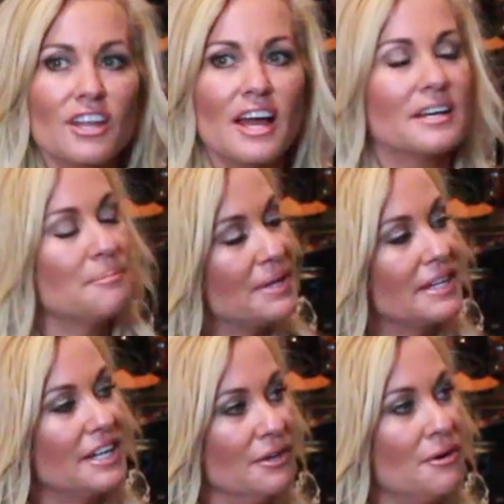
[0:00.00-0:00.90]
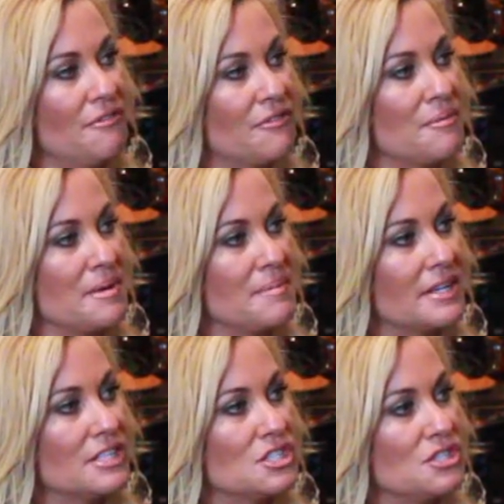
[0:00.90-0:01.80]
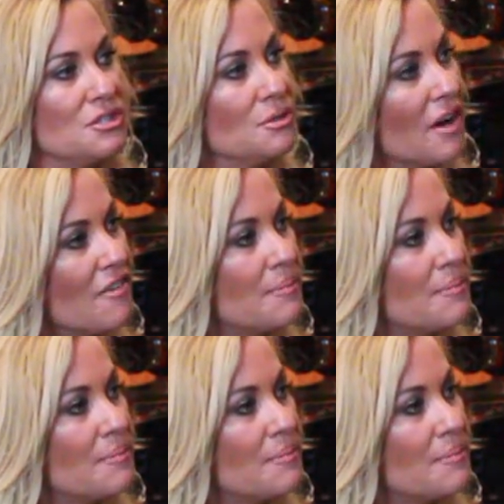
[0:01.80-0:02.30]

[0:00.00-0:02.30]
that. like a big hero for me because you have